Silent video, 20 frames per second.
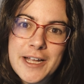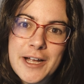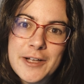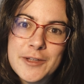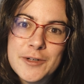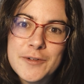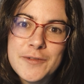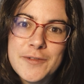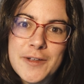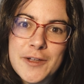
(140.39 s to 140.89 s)

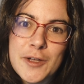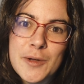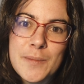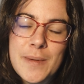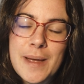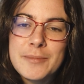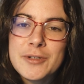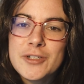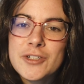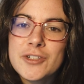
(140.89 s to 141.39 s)
color film.
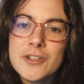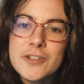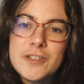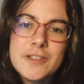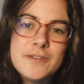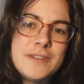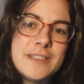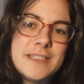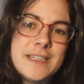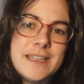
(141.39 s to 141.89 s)
I'm sure
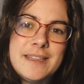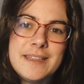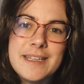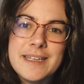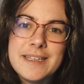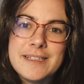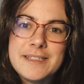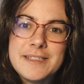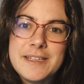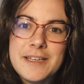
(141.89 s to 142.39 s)
you've seen
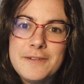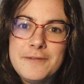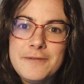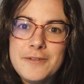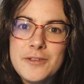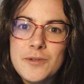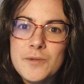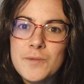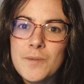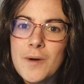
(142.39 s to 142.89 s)
this
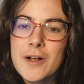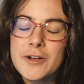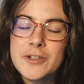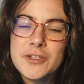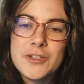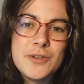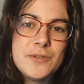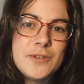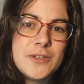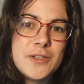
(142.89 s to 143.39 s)
if you
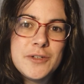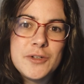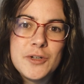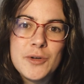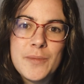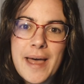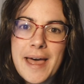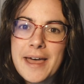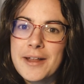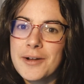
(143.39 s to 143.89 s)
watch
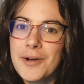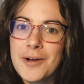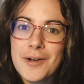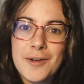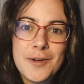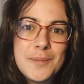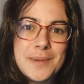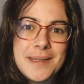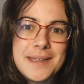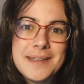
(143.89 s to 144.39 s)
YouTube at
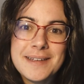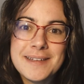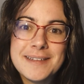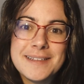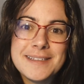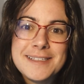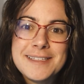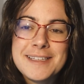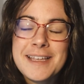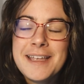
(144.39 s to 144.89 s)
all
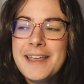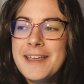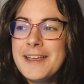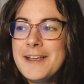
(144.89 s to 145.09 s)
because